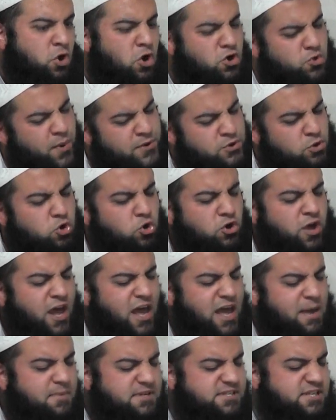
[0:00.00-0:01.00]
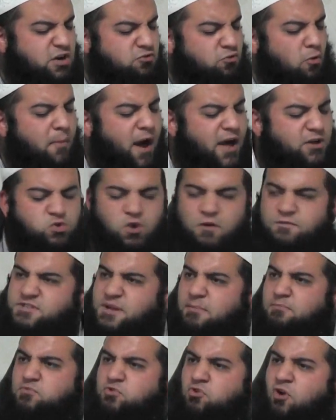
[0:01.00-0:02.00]
Not when you look at him, he's going to remind you
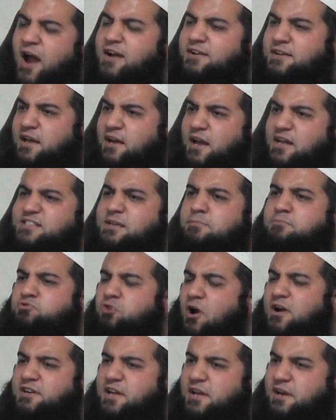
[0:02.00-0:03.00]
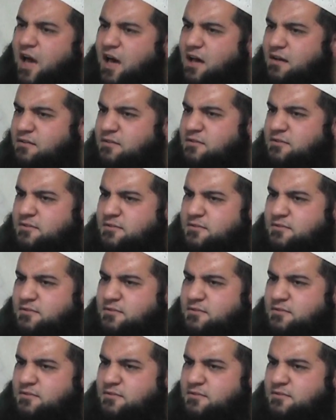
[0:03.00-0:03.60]
of some crack dealer, some drug dealer.